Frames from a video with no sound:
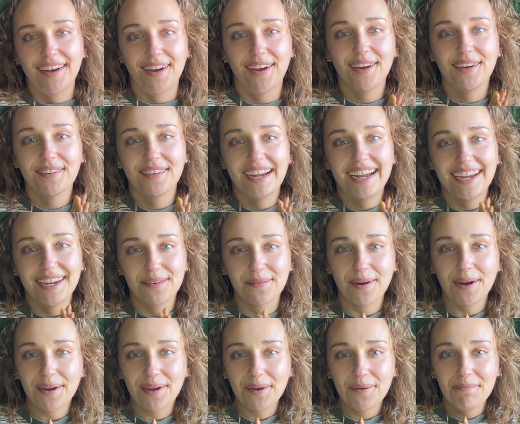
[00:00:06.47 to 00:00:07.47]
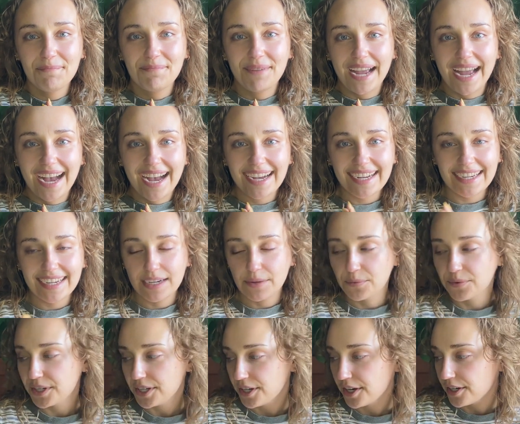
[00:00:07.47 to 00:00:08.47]
All right, welcome back.
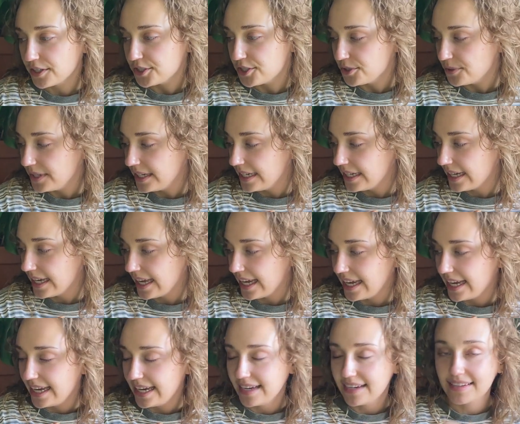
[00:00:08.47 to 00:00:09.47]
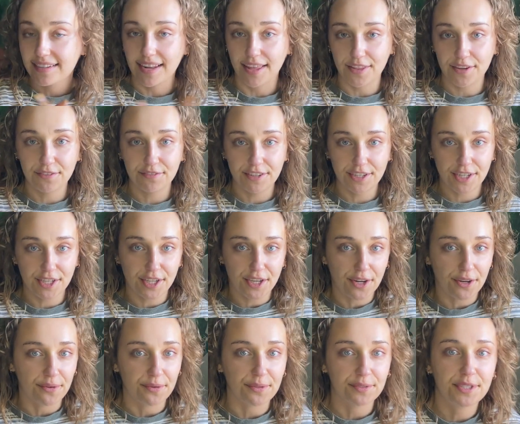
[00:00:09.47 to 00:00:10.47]
We are doing another
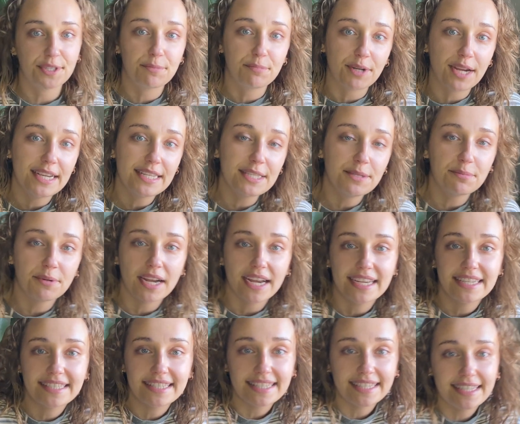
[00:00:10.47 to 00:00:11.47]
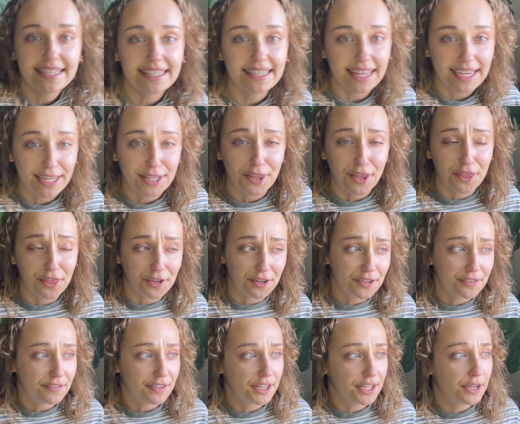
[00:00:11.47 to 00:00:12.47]
video. Surprise, surprise, this is like the
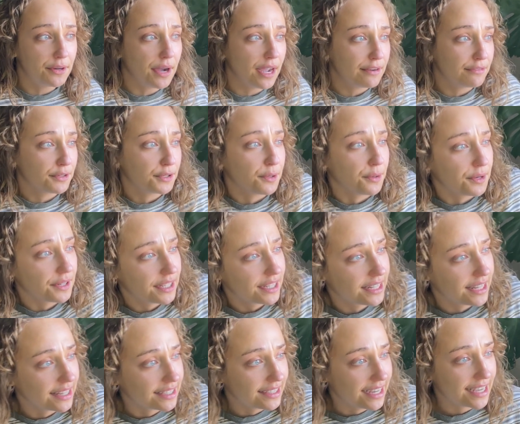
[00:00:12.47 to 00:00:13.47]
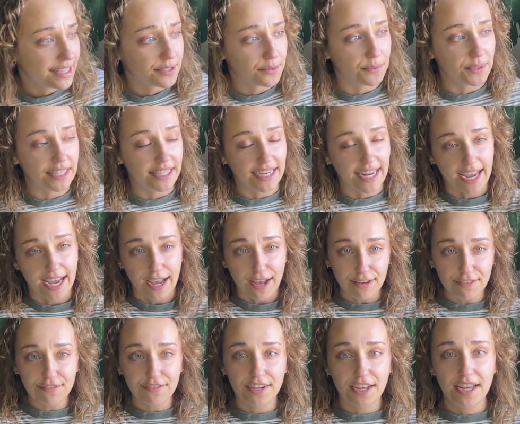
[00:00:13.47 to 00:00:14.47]
third video I've recorded in the last week and a
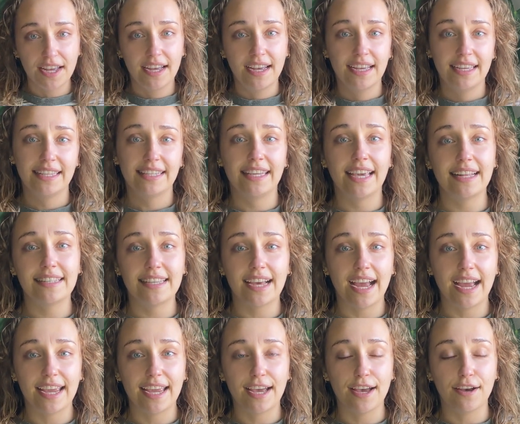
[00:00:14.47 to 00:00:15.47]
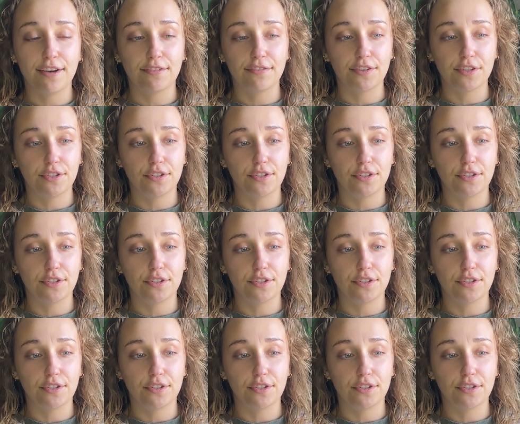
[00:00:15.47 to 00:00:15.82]
half, yet I have